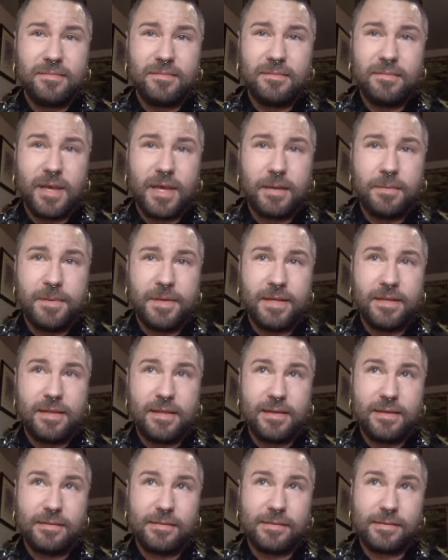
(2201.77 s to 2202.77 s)
Maybe
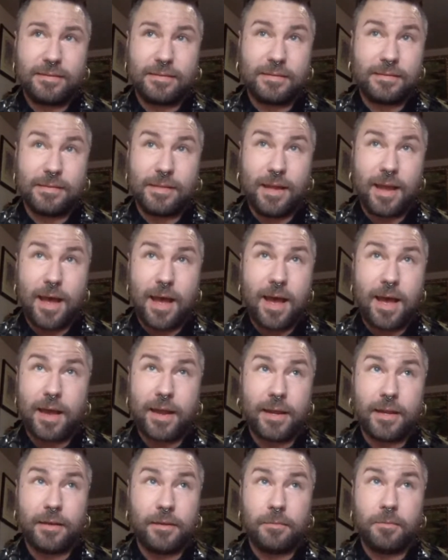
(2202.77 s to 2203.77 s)
this
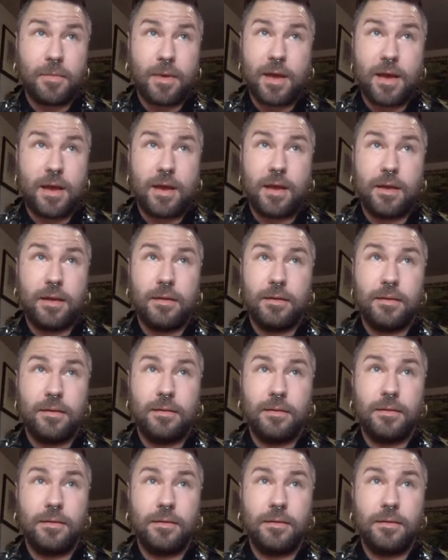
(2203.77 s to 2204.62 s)
time I'll